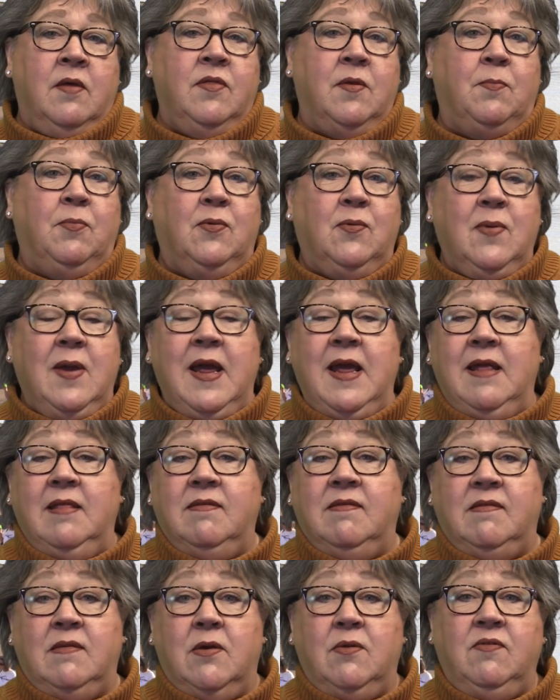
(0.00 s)
The
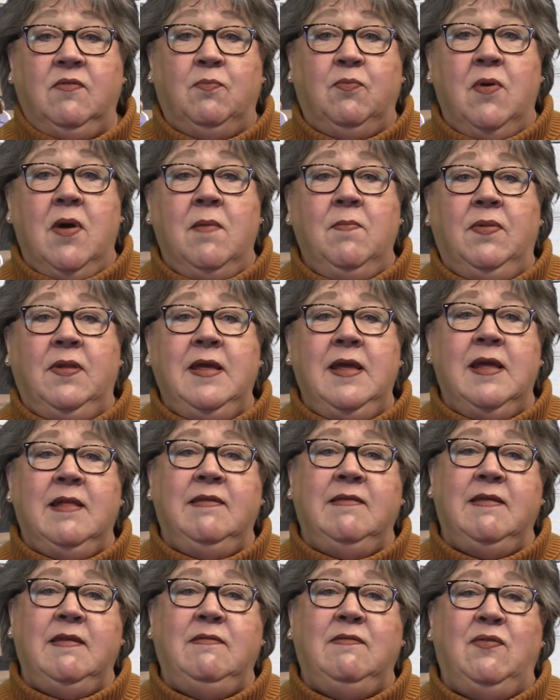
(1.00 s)
parade starts promptly at
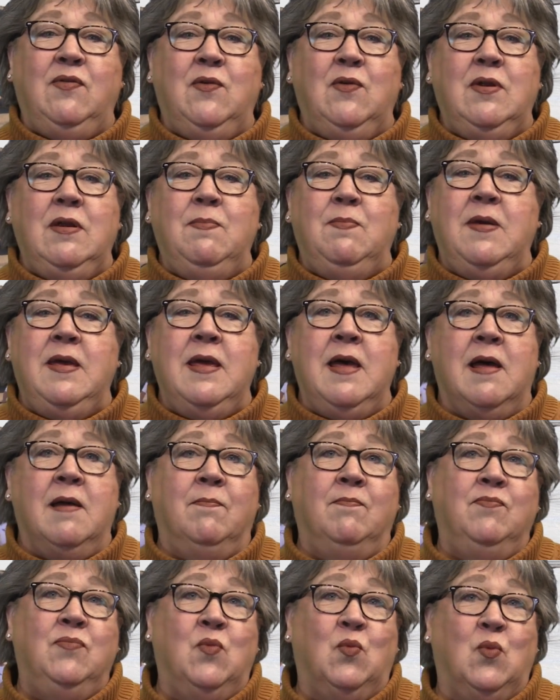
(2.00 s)
6:30
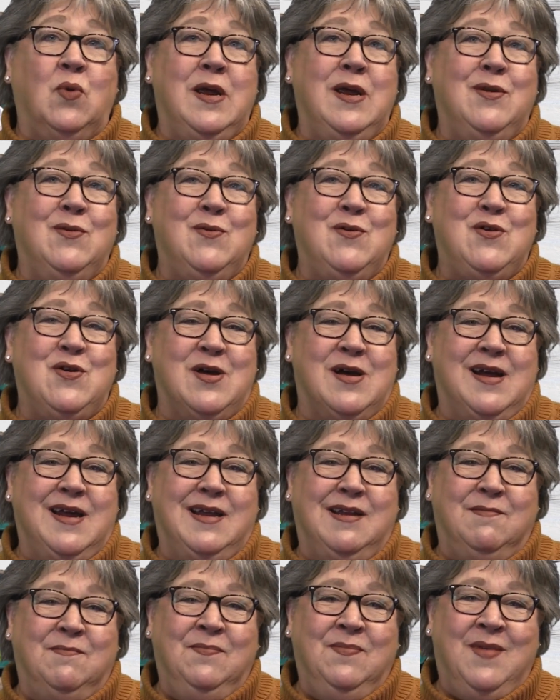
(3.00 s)
p.m., rain or
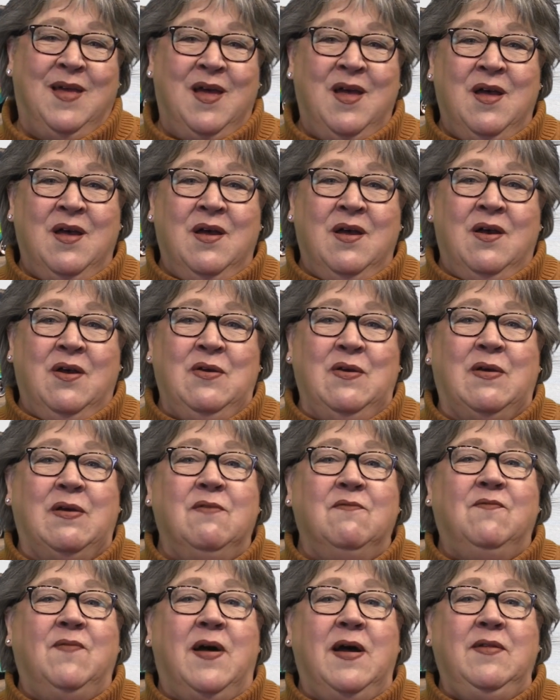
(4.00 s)
shine. You
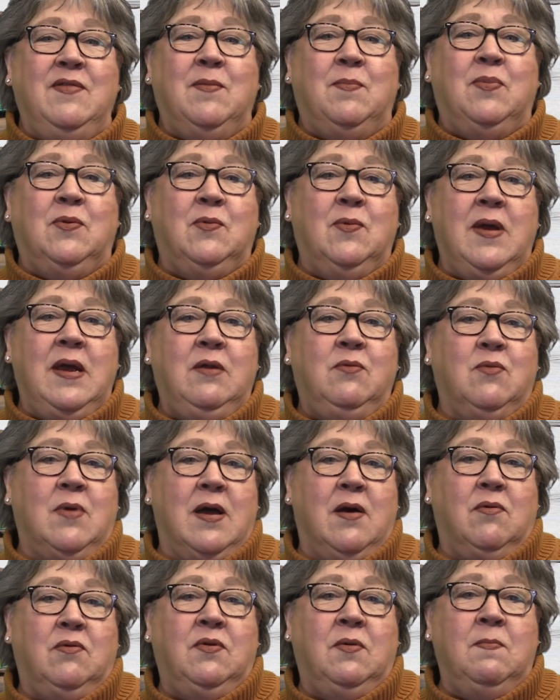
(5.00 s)
can find the parade
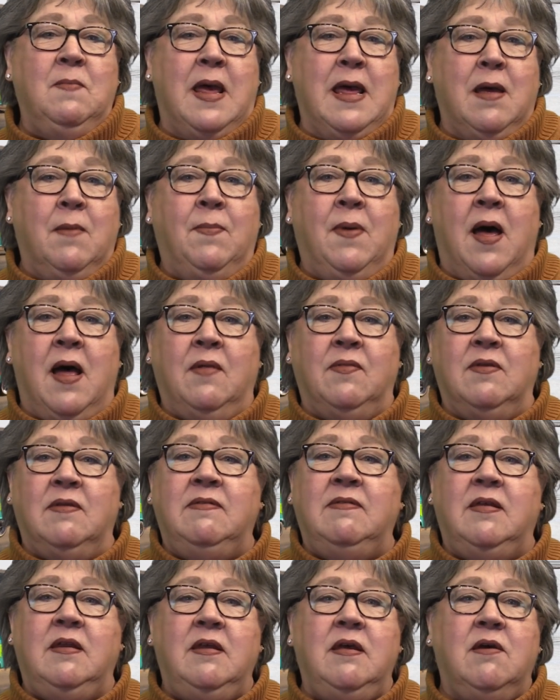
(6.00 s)
route map on the
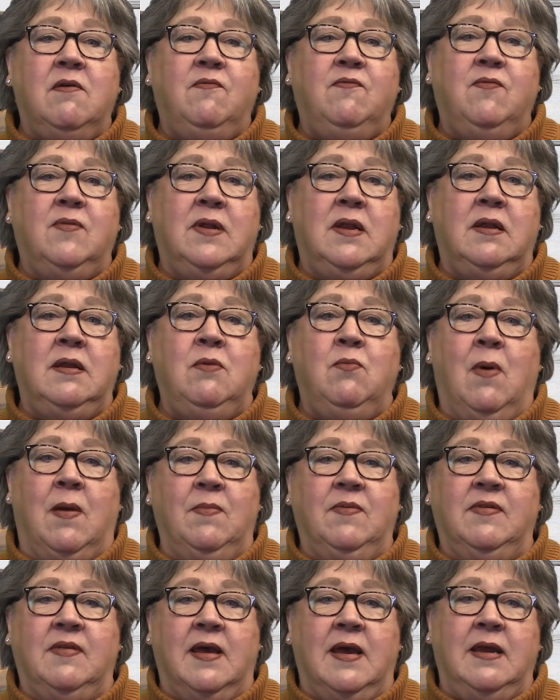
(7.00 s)
City of Fridley
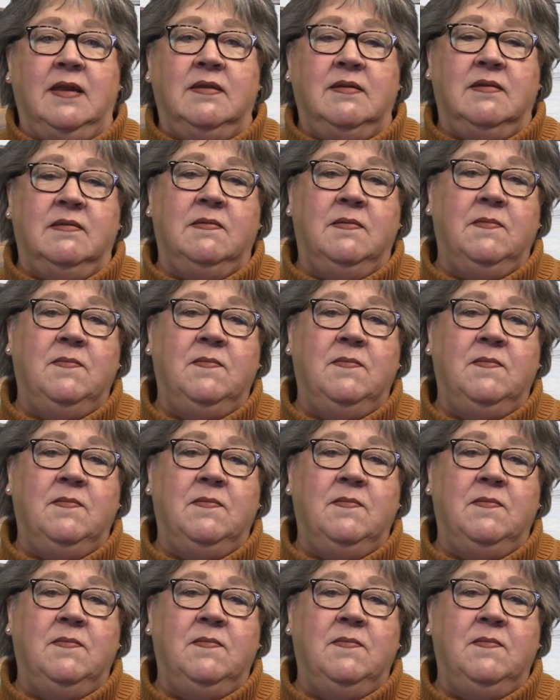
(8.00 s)
website.